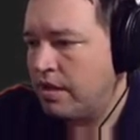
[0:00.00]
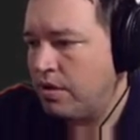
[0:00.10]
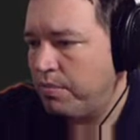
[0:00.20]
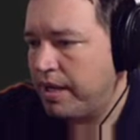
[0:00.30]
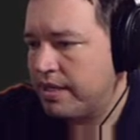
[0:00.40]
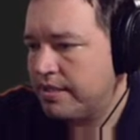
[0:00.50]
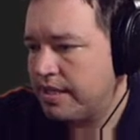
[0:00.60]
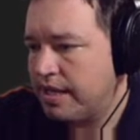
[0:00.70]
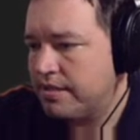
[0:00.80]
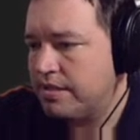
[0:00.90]
No, best
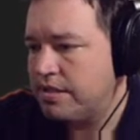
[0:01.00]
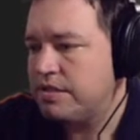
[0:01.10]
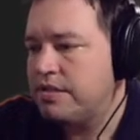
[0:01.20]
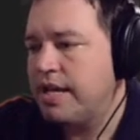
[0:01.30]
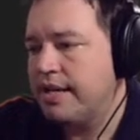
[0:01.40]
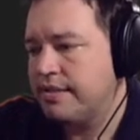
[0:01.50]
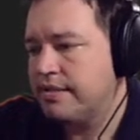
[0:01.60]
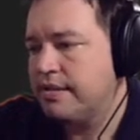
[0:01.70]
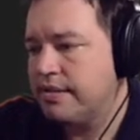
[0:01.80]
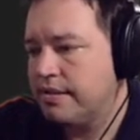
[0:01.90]
test, just
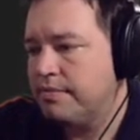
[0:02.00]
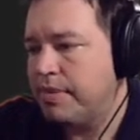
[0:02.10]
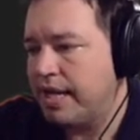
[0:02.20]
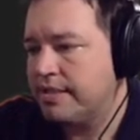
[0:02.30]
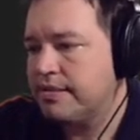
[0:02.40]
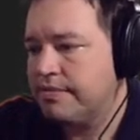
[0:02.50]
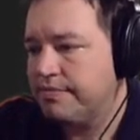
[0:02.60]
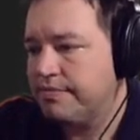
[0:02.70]
test. That's.